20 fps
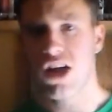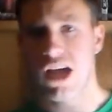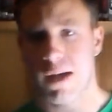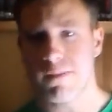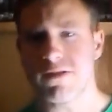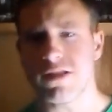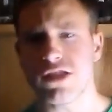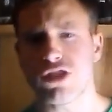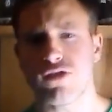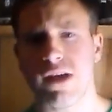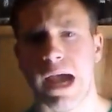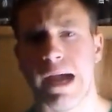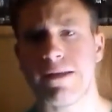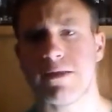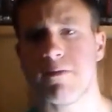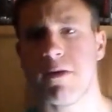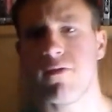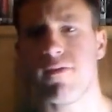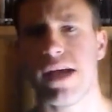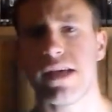Come
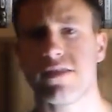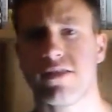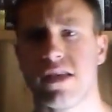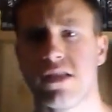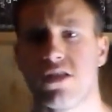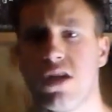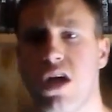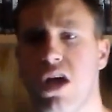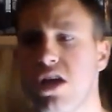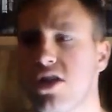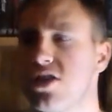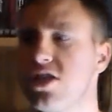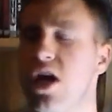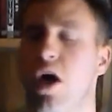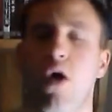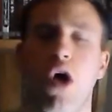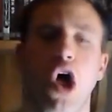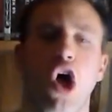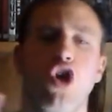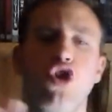subscribe to my wrestling talk
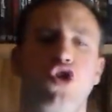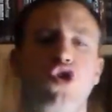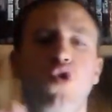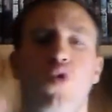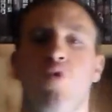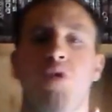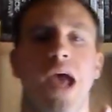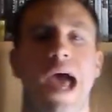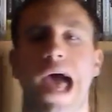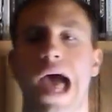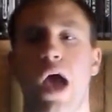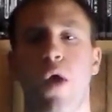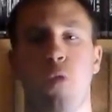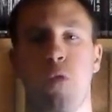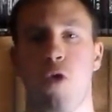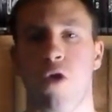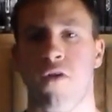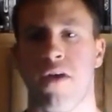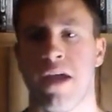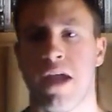show. Do
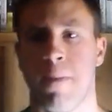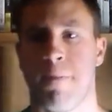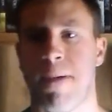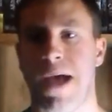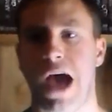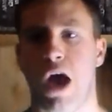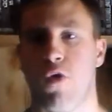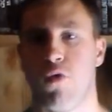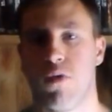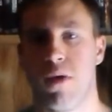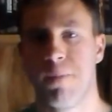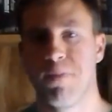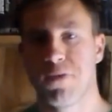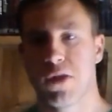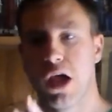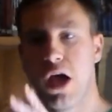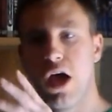not worry about